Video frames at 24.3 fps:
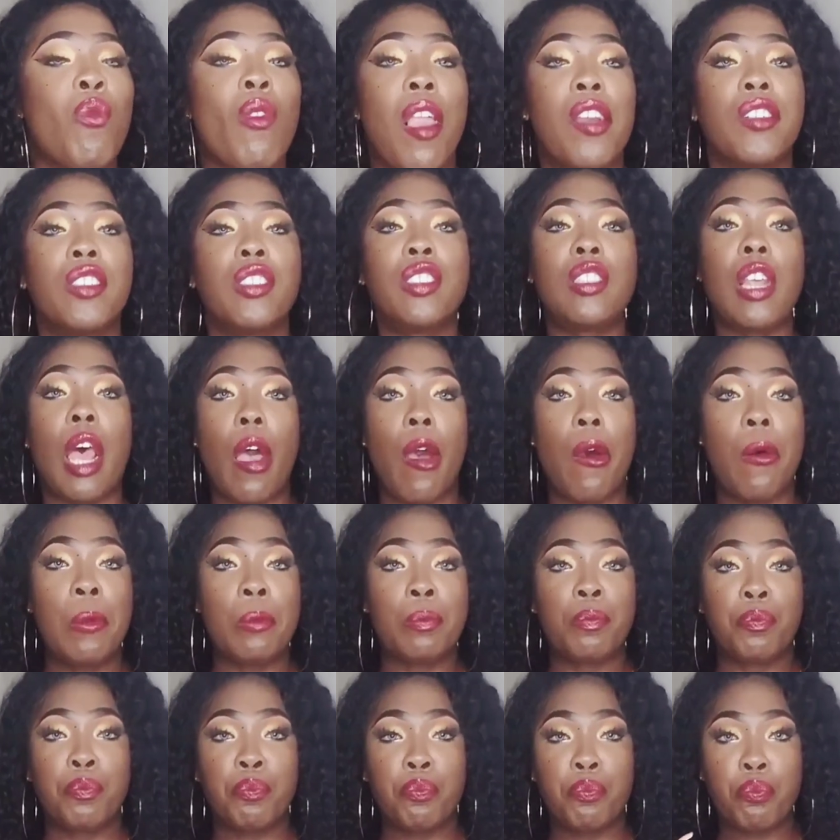
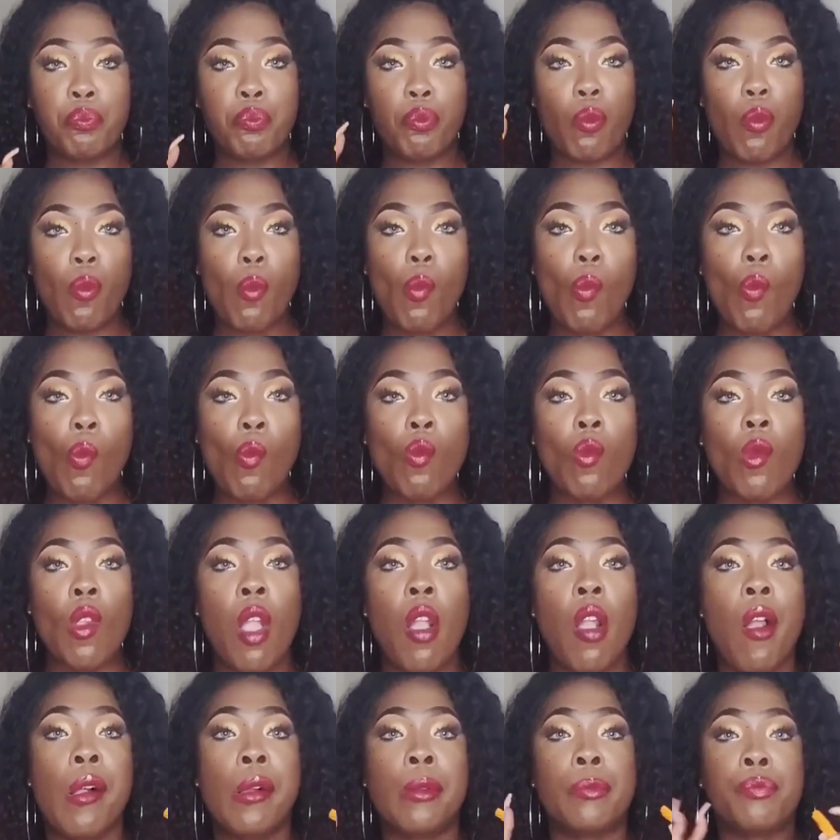So,
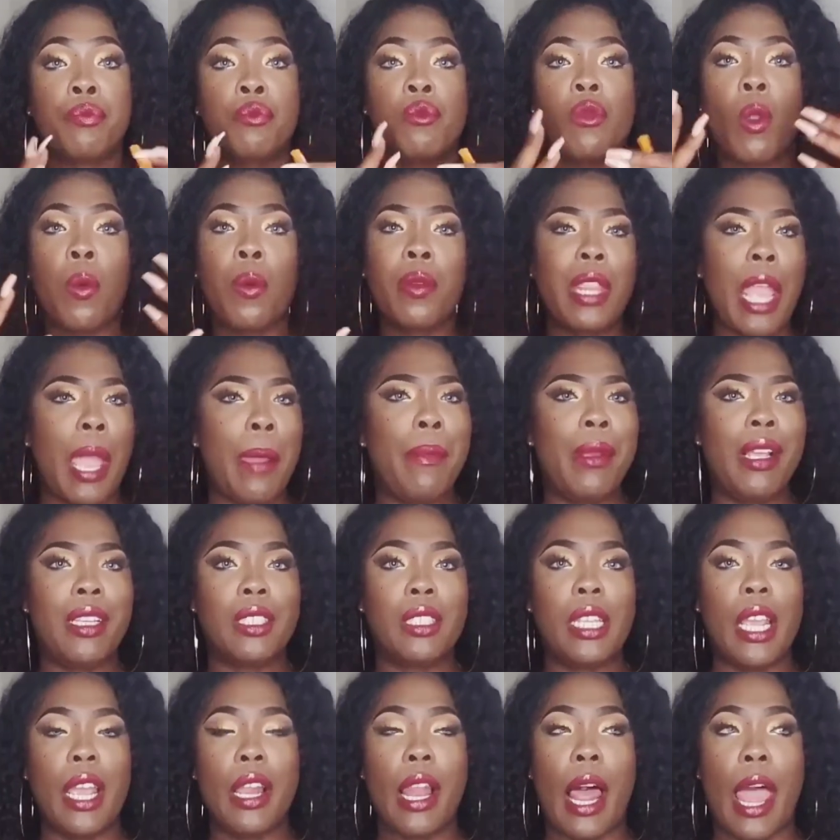with that being
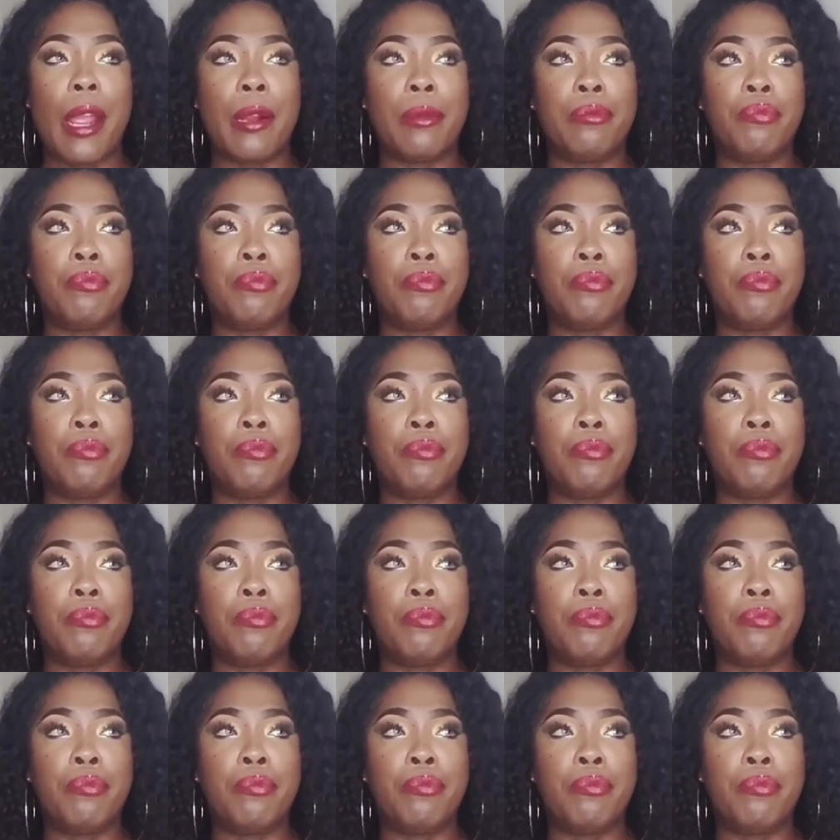said, like,